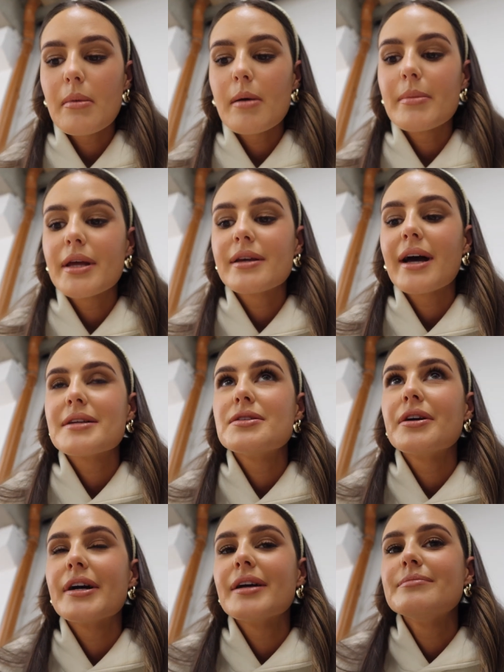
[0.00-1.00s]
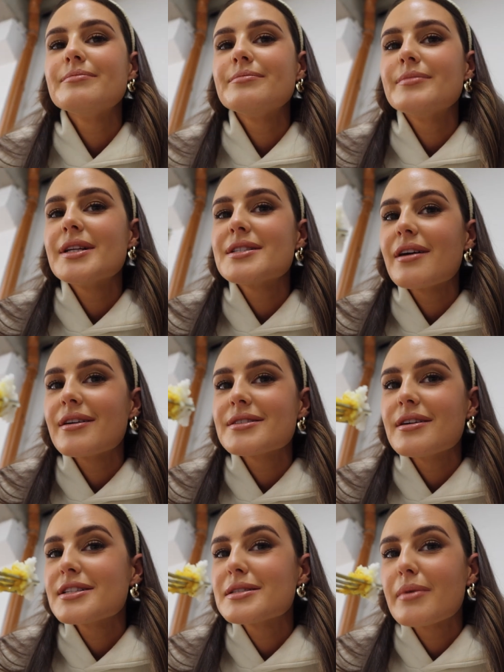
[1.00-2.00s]
mom made the katsu curry. It's not as
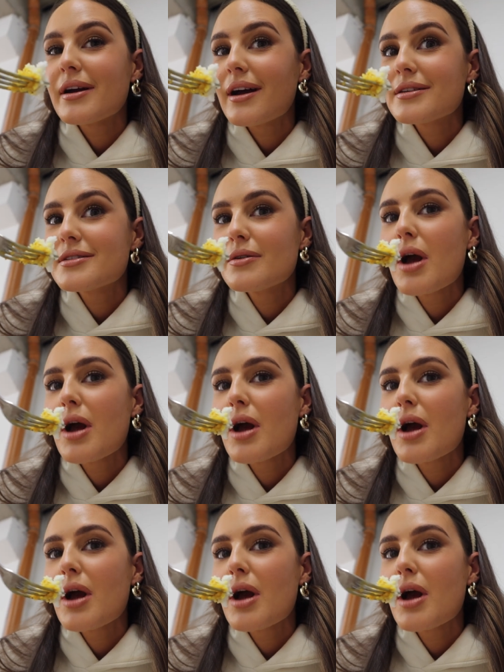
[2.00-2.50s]
nice as my katsu.